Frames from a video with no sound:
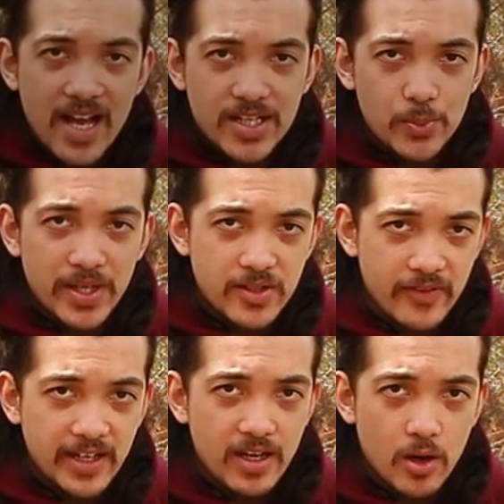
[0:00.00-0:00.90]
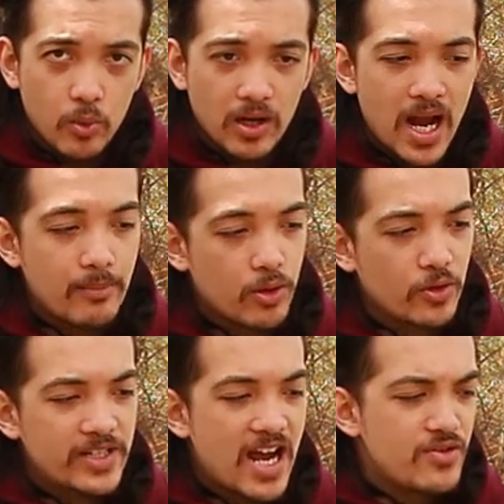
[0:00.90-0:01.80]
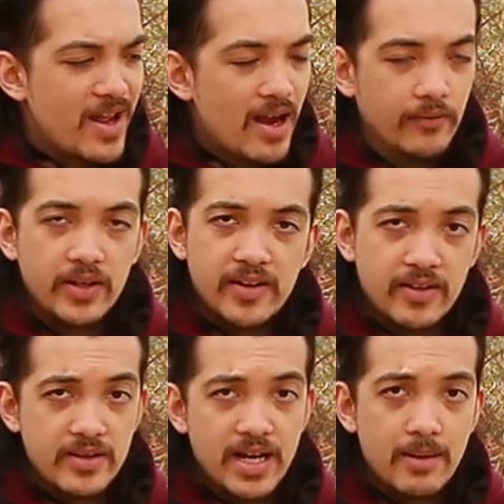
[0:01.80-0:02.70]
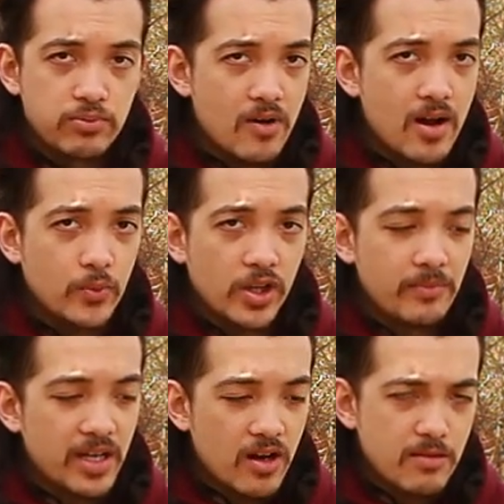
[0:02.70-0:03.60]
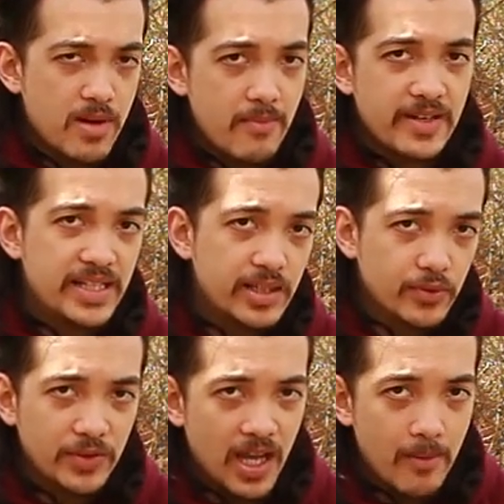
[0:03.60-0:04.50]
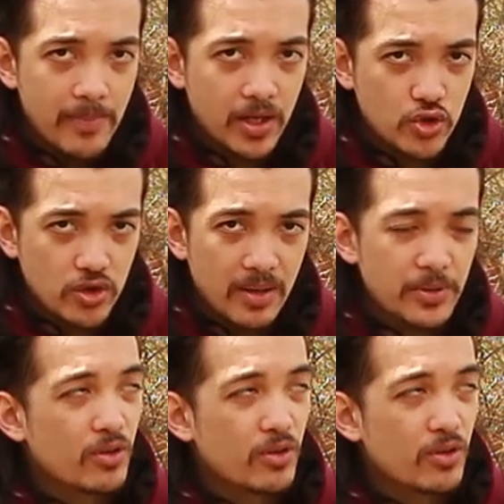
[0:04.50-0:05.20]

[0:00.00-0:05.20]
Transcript: last week's video where I broke down everything that I brought with me on my medieval camping trip,